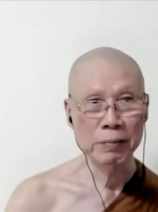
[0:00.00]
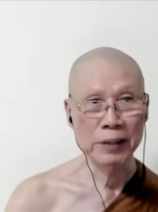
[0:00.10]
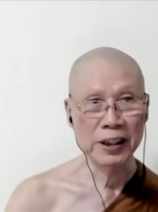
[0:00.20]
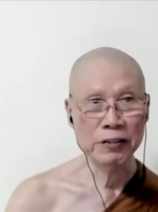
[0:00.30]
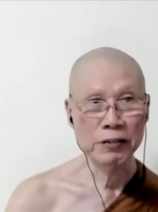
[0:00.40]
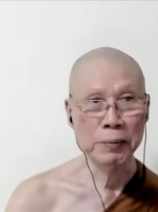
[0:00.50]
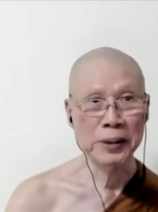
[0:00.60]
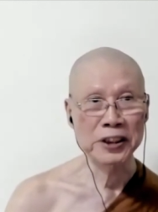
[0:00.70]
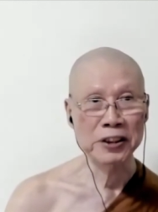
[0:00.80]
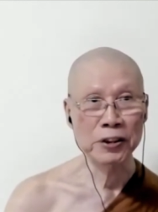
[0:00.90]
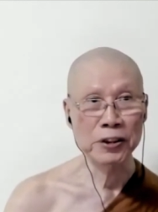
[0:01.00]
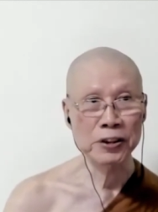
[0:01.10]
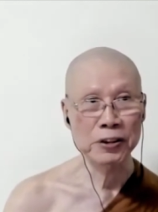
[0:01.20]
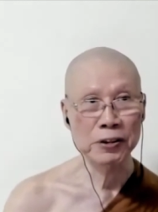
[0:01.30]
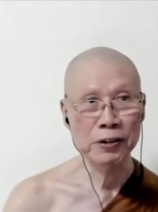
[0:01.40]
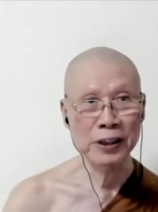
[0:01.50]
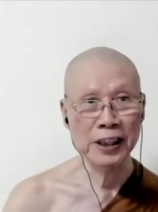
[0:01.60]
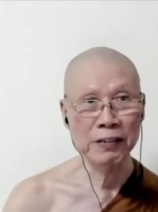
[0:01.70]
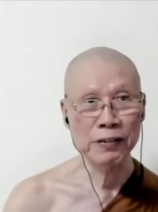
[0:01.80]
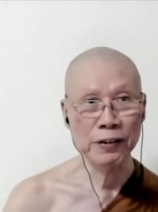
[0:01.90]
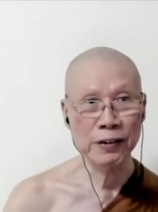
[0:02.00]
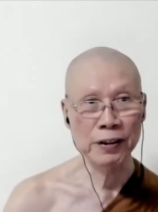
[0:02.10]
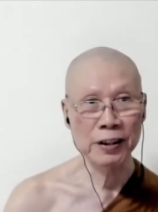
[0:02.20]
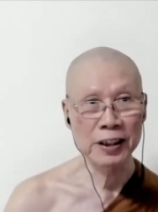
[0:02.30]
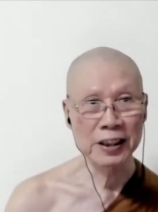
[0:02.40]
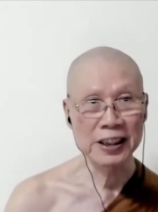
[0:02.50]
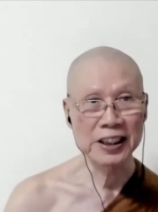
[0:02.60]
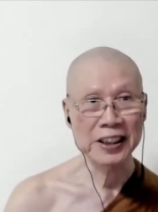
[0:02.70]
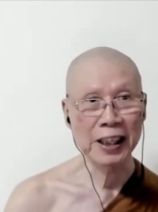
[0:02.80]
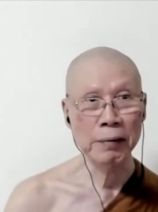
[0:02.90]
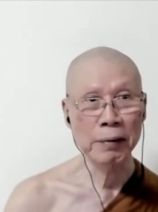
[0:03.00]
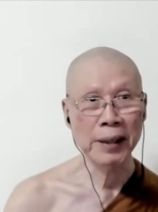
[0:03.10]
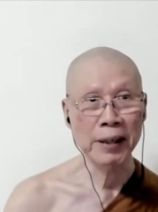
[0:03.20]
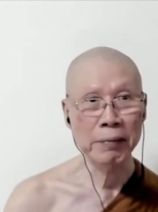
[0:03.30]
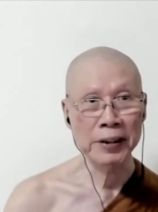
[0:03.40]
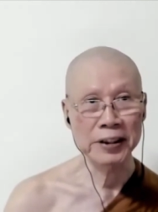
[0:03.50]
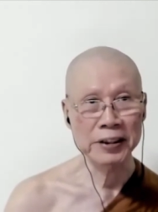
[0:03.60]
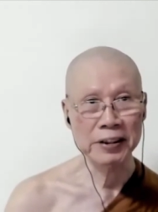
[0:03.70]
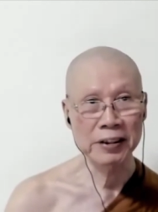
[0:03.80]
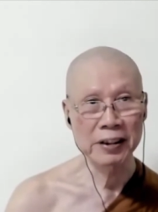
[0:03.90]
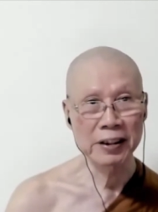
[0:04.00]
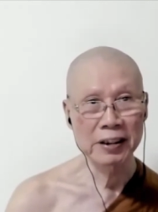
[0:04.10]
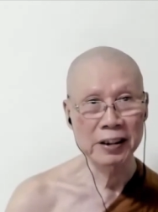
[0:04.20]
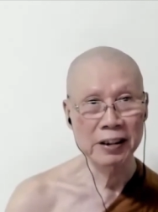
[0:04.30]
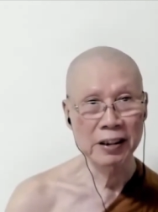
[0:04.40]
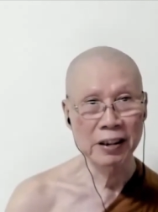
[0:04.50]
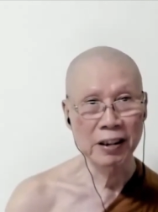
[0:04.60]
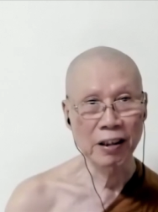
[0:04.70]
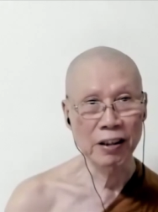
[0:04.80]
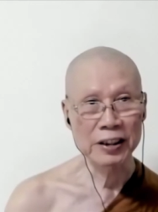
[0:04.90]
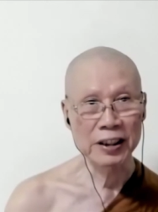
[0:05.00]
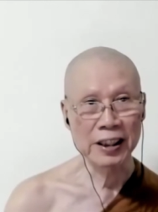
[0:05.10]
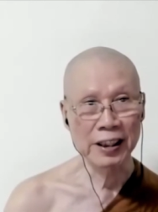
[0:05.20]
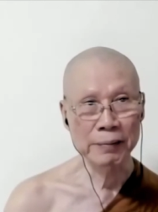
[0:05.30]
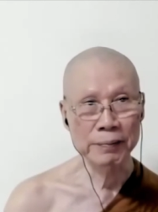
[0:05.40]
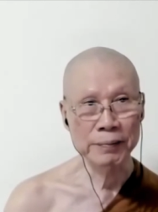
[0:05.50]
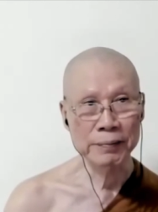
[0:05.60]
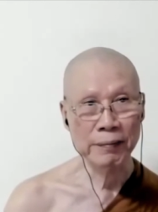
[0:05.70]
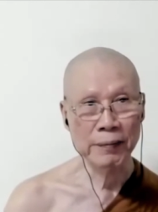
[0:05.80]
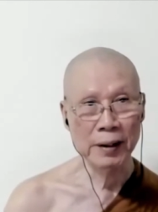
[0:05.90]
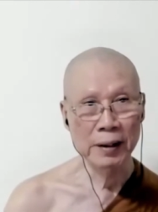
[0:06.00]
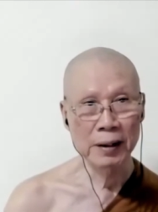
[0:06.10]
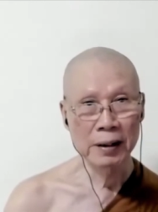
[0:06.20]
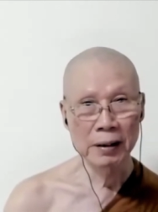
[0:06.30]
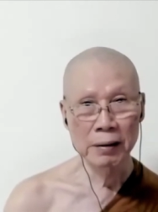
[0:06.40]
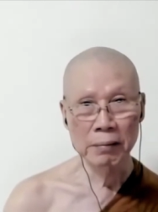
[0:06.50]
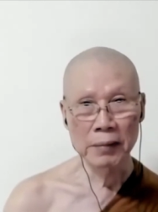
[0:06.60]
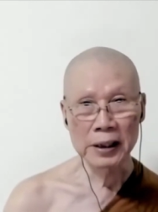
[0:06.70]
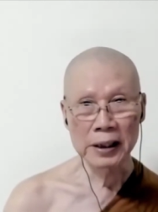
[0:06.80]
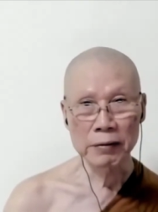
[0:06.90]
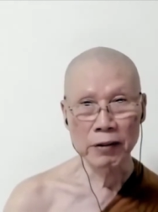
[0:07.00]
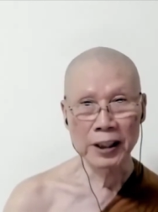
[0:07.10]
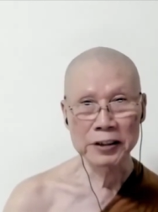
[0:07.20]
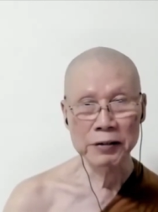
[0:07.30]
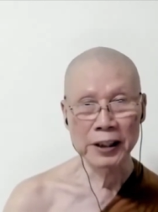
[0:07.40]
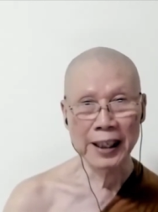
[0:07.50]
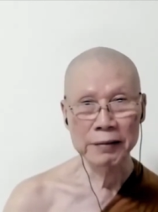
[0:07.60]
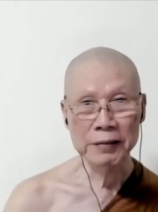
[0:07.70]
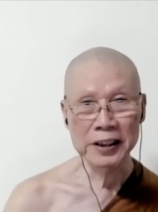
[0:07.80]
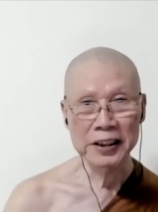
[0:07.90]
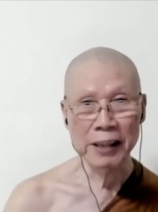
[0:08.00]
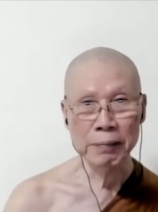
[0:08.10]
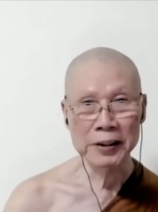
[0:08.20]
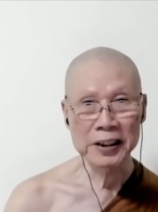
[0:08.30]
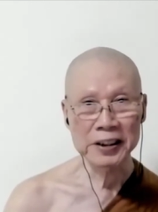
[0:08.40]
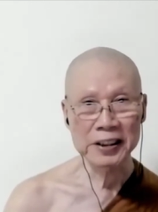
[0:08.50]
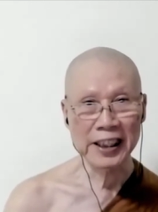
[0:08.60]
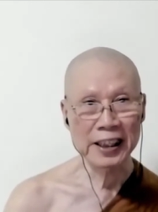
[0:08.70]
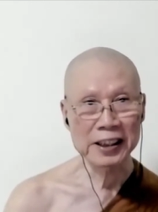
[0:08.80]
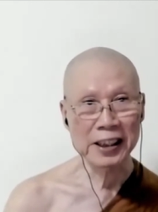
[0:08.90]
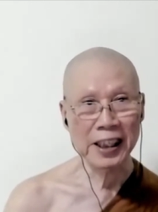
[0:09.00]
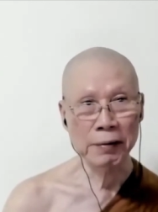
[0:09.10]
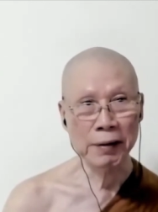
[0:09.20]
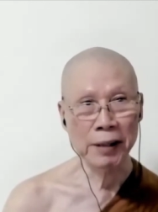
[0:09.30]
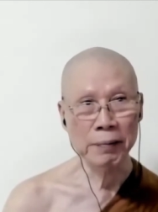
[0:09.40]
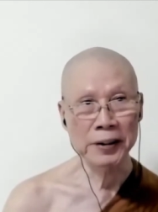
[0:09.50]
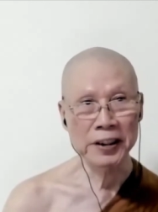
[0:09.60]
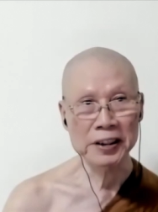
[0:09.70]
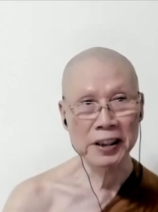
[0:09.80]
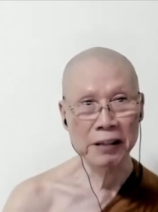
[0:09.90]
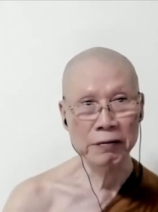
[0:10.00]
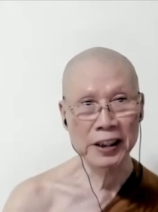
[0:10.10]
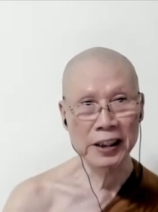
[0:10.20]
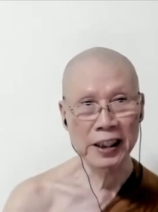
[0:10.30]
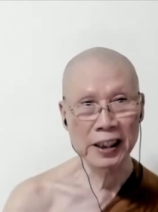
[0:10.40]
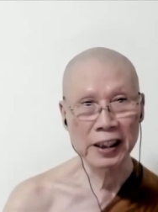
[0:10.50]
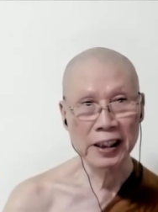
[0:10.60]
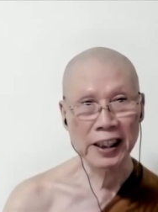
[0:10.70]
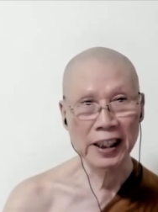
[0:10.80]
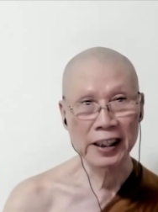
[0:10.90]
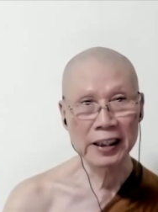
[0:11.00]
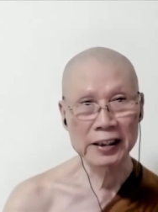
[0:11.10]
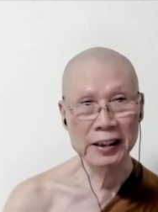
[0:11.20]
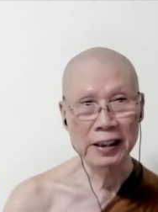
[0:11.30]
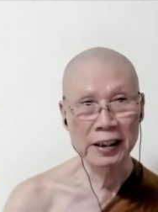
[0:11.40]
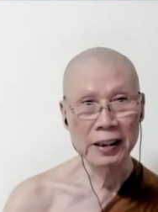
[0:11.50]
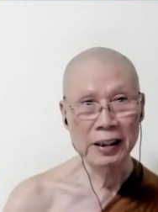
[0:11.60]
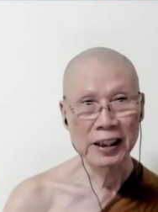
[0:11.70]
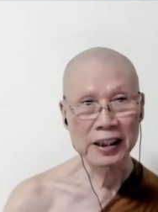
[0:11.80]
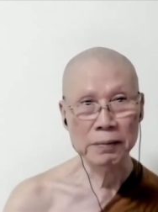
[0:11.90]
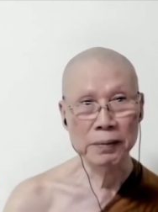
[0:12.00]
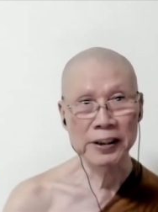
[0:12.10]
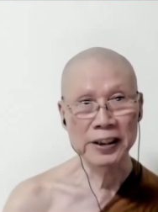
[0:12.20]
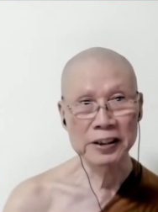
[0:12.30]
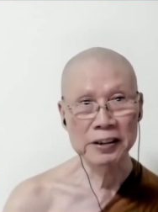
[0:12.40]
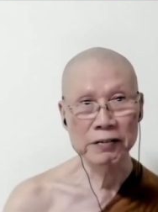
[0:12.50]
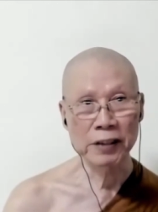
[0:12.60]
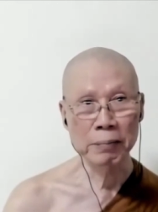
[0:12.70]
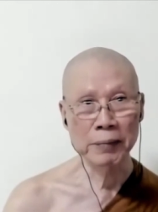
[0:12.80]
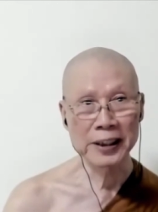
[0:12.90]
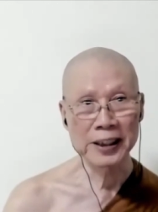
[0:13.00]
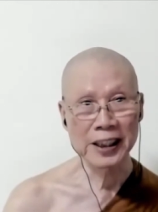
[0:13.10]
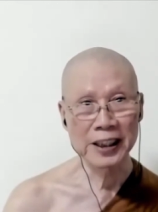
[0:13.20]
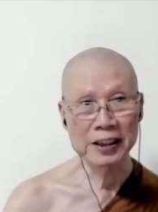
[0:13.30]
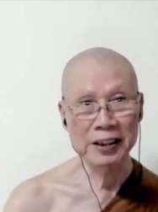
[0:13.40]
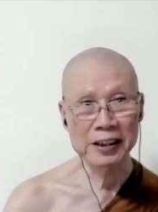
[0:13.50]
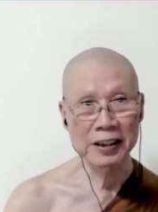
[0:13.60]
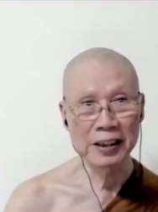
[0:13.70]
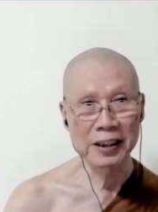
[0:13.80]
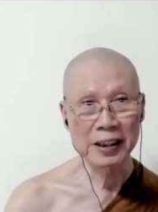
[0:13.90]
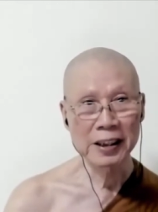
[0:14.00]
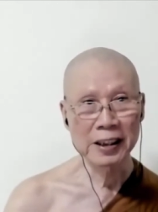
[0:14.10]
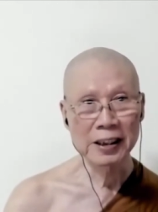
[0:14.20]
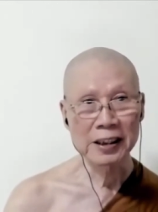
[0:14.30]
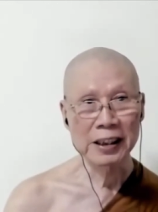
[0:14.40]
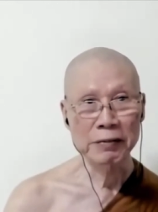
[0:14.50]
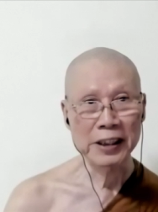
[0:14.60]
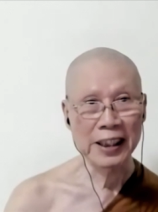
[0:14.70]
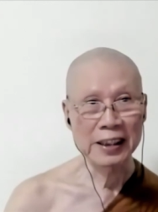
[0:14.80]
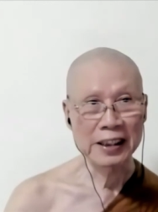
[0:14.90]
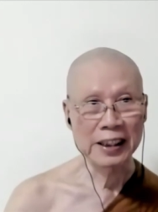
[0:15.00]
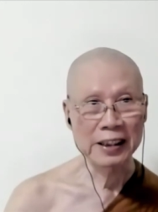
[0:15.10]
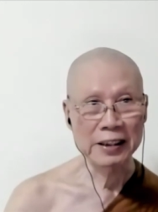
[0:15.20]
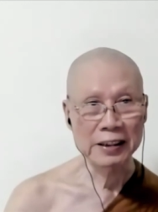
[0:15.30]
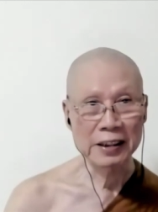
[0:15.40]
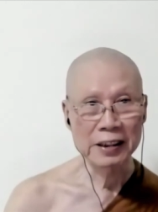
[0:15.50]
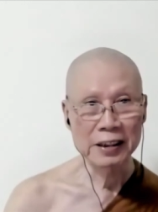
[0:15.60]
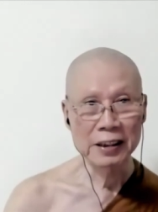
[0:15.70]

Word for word: because we've been so used to looking for this type of happiness all the time. But once we have this happiness, the other type of happiness that we can experience from meditation, then we can then